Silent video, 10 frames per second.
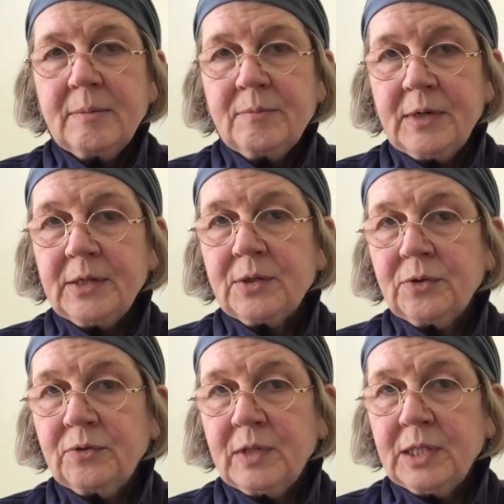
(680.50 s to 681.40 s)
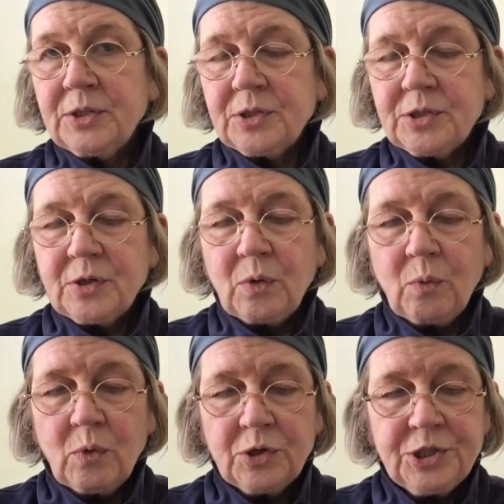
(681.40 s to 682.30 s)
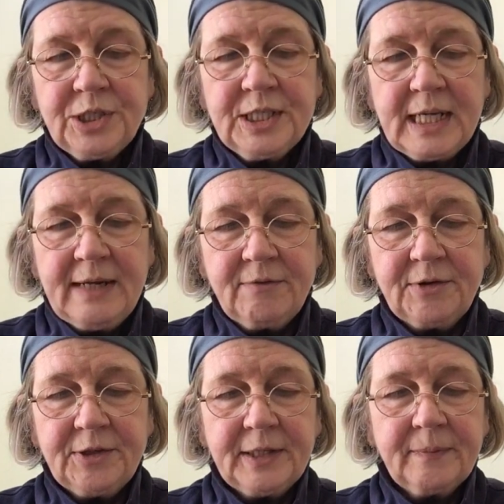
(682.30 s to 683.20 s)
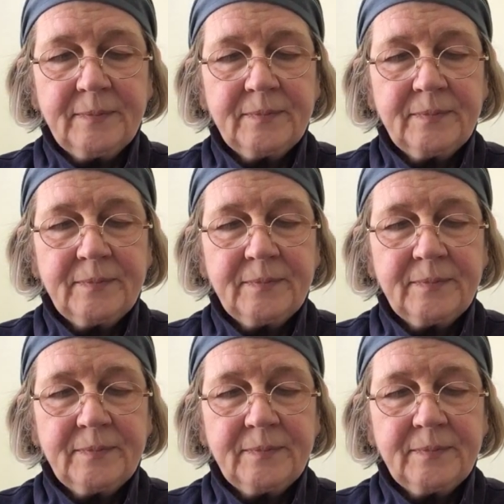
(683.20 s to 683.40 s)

Brother Conradus washes everything,